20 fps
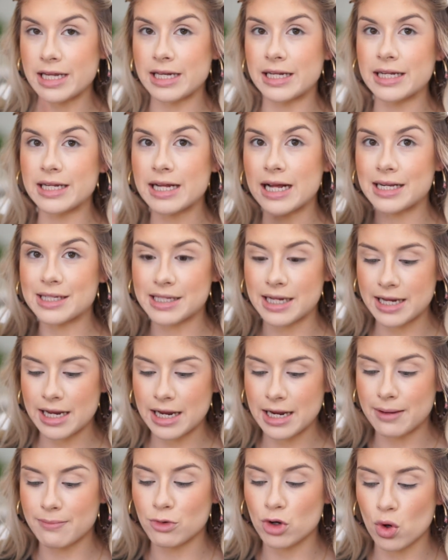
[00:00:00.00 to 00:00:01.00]
eating as I
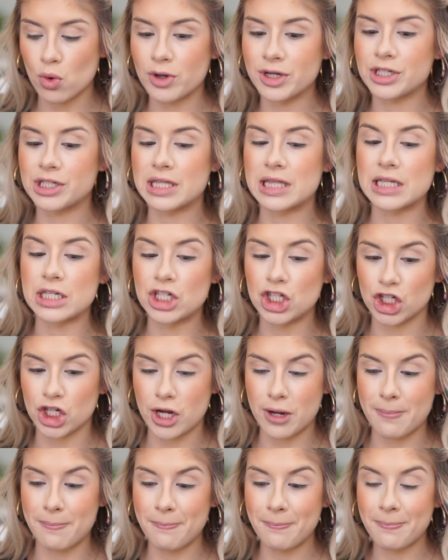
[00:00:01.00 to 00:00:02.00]
am going to the
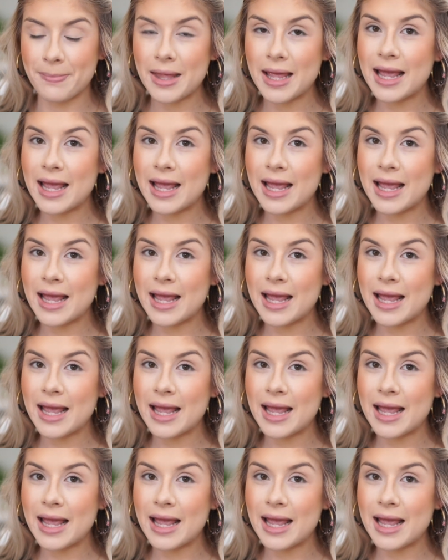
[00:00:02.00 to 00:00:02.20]
gym.